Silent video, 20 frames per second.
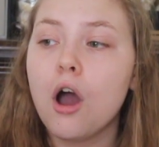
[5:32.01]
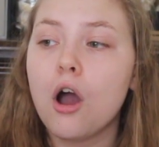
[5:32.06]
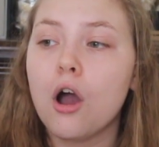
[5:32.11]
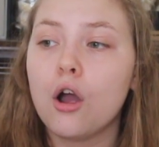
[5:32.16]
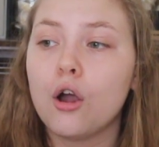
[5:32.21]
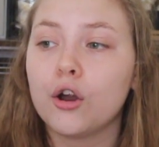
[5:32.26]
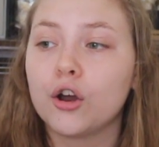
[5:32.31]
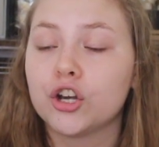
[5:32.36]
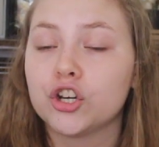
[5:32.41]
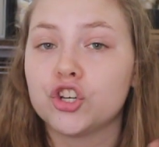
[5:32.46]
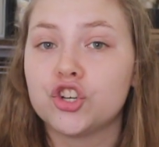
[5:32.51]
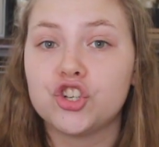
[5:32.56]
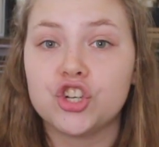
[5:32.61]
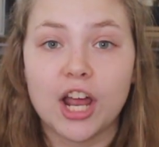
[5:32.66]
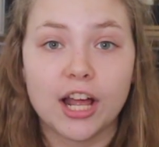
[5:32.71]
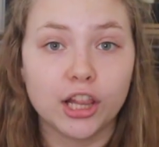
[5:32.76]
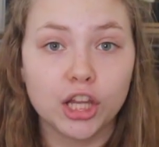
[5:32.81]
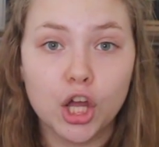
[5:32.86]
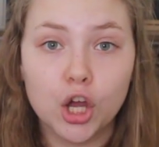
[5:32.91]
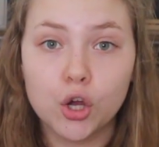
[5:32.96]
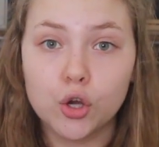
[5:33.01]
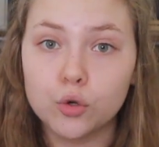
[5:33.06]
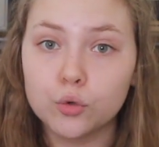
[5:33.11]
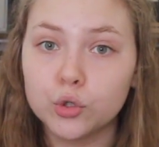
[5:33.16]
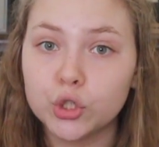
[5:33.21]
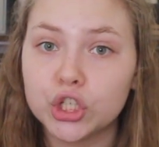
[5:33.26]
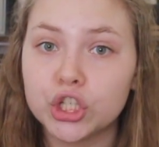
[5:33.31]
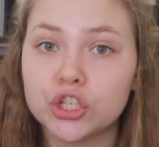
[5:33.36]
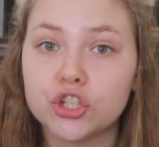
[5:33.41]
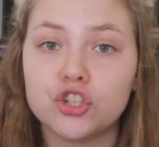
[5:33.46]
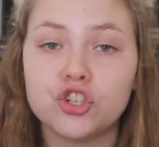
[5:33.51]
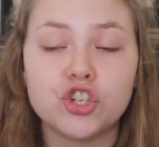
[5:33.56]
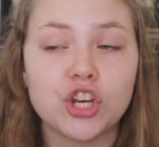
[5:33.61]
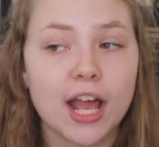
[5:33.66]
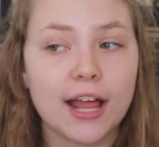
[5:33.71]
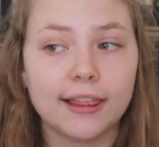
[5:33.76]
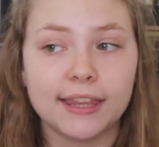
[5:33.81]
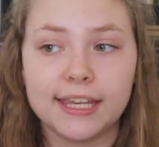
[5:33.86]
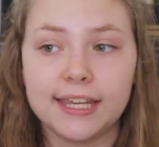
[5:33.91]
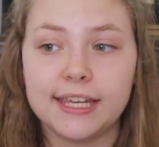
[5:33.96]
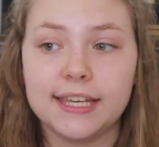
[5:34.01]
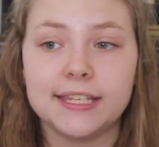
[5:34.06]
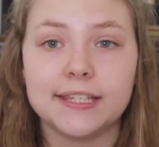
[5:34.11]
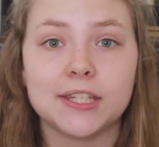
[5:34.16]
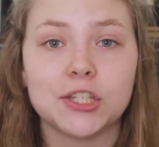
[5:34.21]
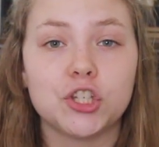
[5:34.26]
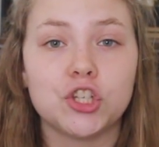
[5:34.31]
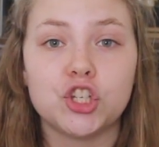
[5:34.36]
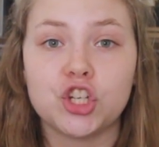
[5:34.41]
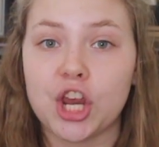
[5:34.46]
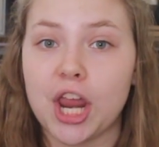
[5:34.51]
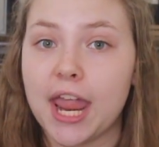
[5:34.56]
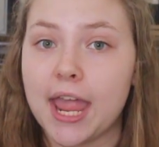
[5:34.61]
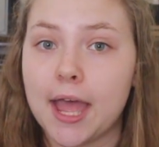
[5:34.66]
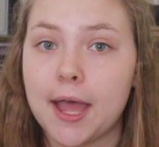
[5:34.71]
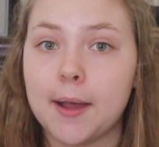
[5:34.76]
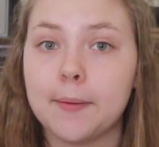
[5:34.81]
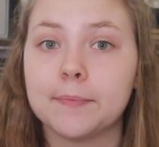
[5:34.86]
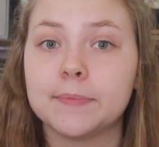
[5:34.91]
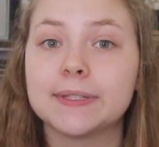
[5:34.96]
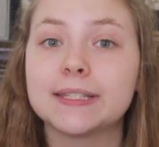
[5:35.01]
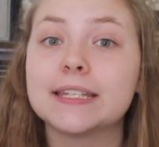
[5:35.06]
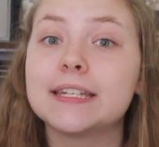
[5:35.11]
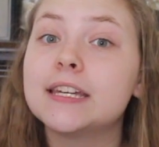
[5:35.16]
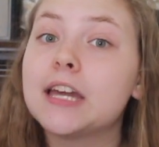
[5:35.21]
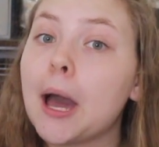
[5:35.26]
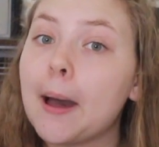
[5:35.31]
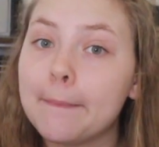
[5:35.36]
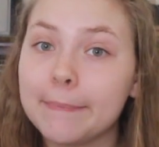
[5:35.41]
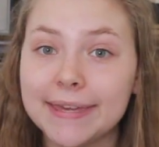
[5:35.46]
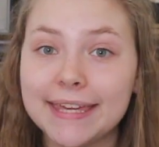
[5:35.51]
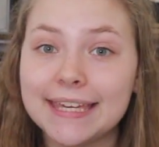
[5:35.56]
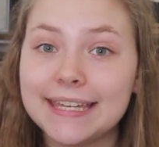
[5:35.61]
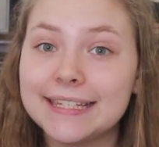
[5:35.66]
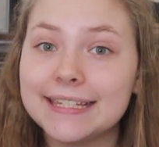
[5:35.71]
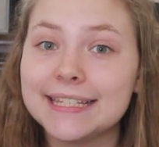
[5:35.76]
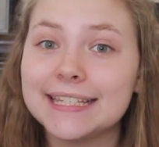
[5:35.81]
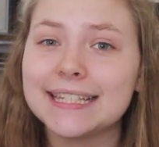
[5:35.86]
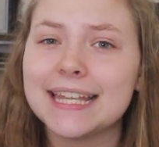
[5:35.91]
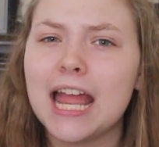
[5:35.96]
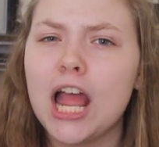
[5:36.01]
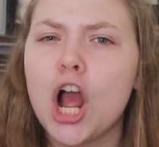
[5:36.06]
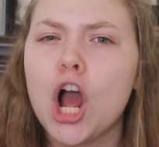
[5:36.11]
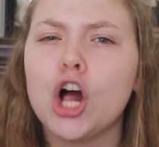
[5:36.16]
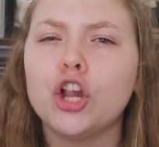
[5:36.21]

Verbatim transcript: are jellos, jellies, jams, gummies.